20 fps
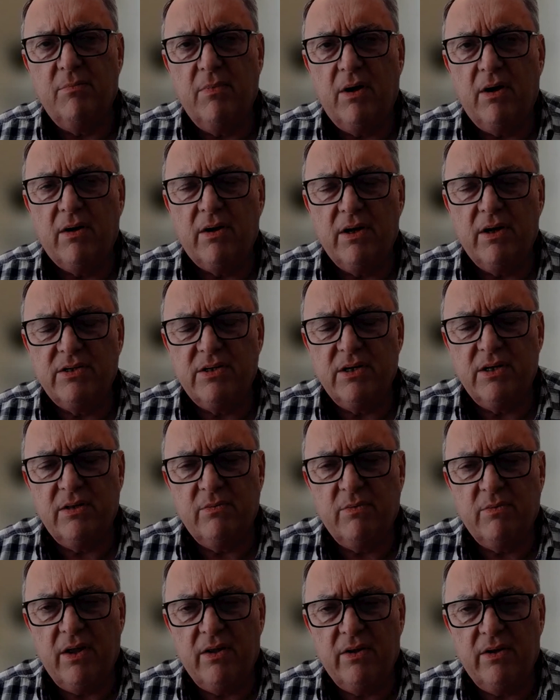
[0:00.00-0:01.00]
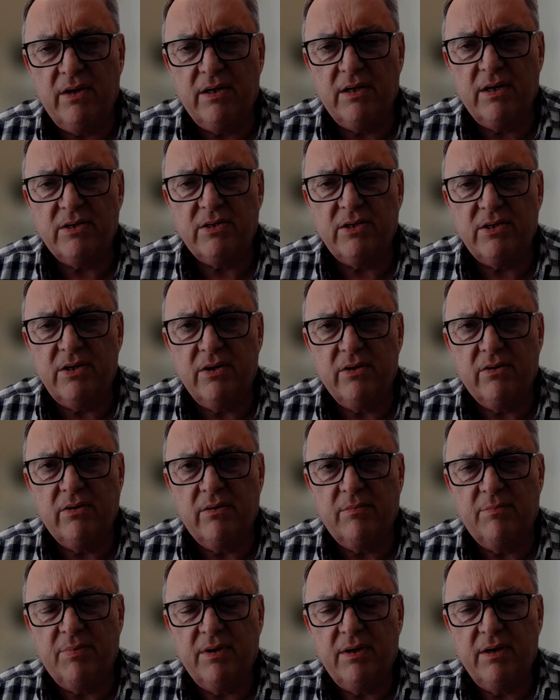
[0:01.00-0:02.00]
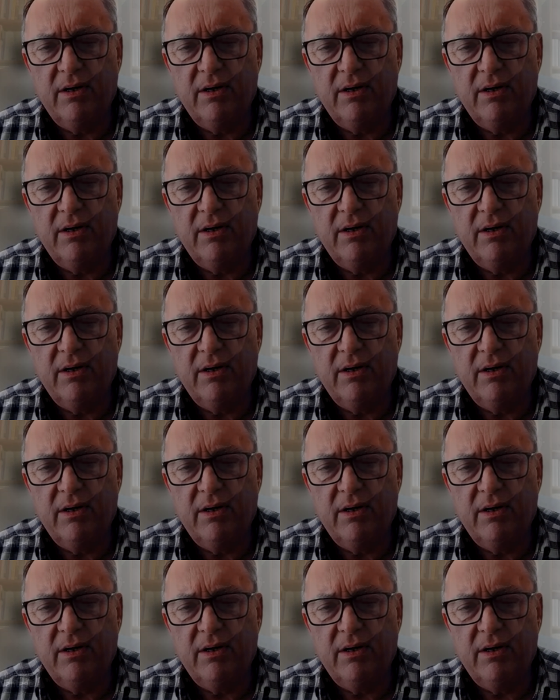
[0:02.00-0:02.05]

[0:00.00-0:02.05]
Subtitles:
markets in the way that it does in Europe.